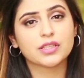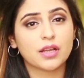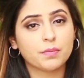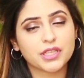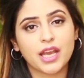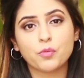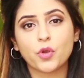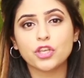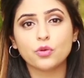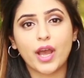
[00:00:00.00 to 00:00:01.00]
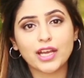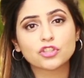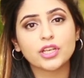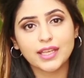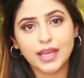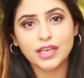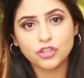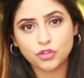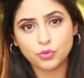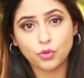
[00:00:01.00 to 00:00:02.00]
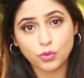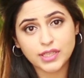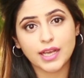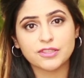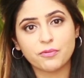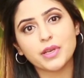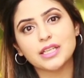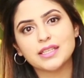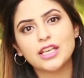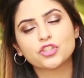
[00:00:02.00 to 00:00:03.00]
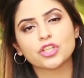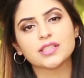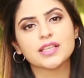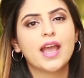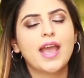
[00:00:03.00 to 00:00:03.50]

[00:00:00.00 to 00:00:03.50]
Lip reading: sometime when you actually get into those kinds of meditations.